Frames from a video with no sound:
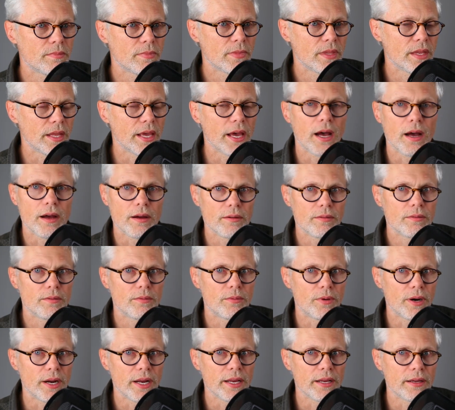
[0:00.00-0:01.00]
Yeah,
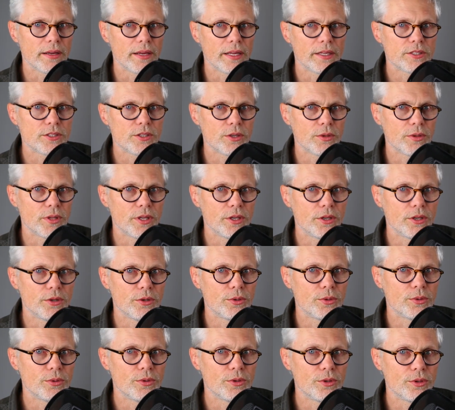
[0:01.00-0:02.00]
right. And so then
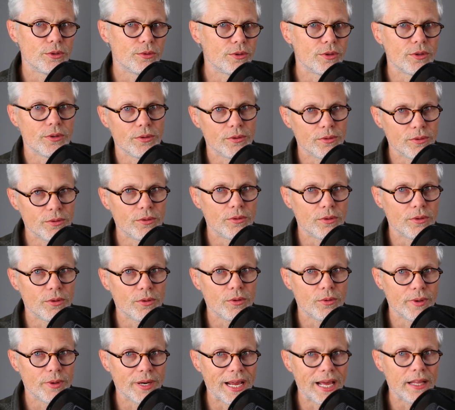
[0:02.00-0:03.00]
you you know you know
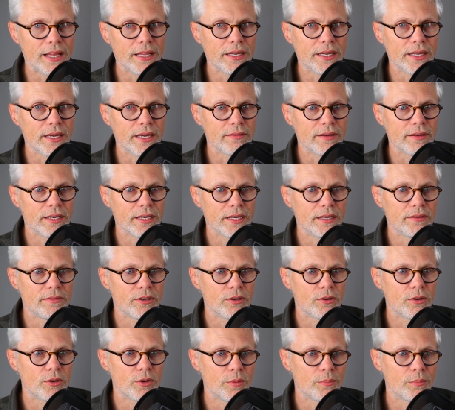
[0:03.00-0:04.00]
the reality of it.
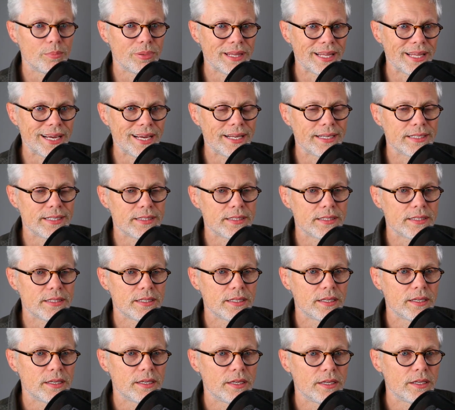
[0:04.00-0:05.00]
Even growing plants,
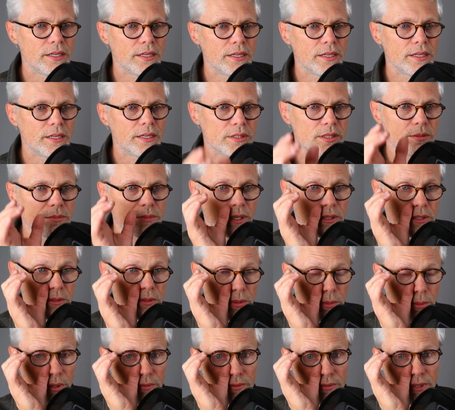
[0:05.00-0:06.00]
you know, sometimes
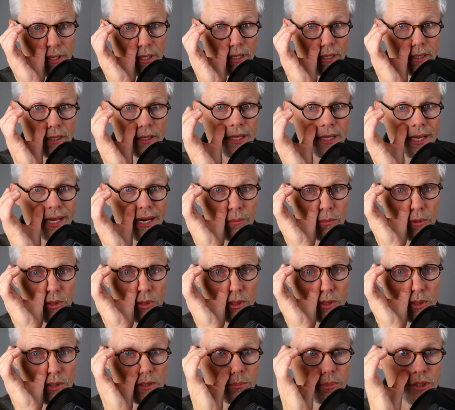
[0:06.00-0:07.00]
people have to kill
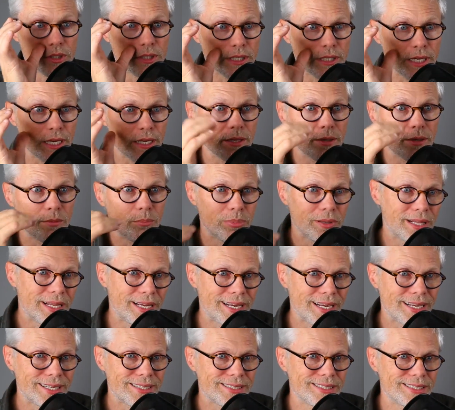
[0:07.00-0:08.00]
animals to protect their
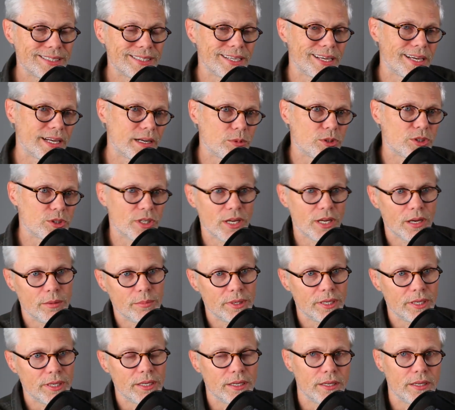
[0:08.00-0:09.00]
plants because the animals are
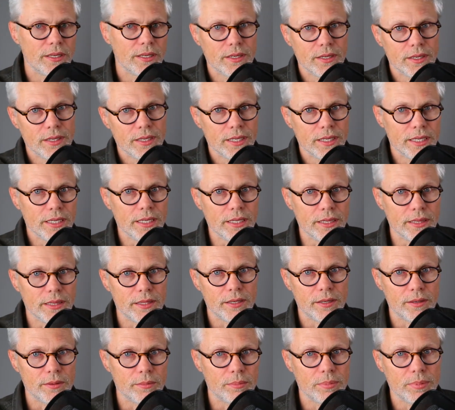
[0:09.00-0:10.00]
coming to eat
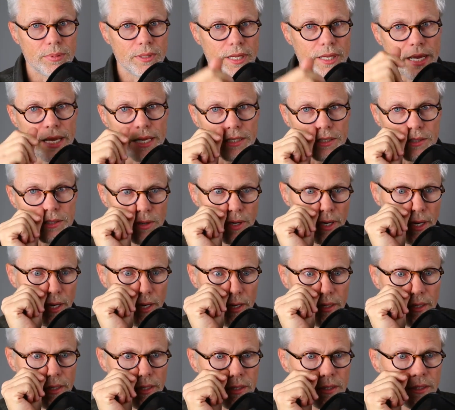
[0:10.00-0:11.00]
their plants,
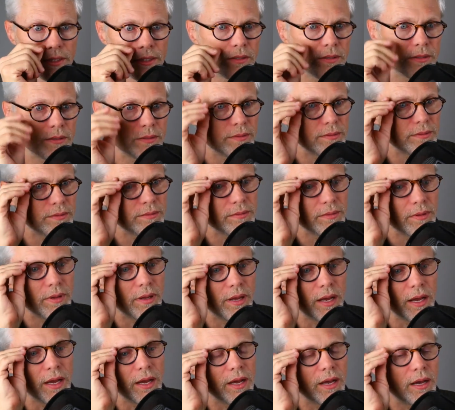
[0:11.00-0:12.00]
right? And
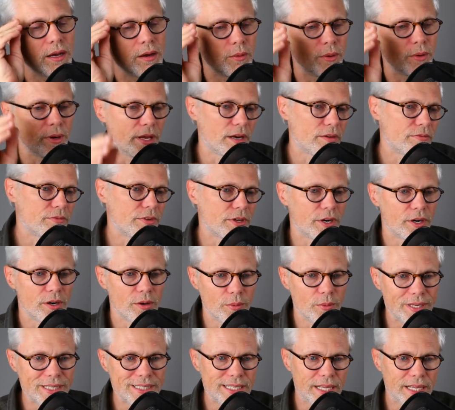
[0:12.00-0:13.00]
uh, or you got to figure
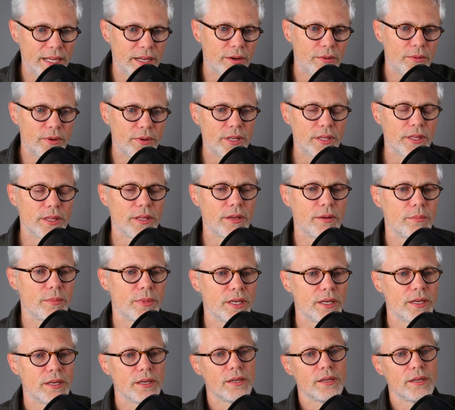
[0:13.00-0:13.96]
out ways to get rid of them. And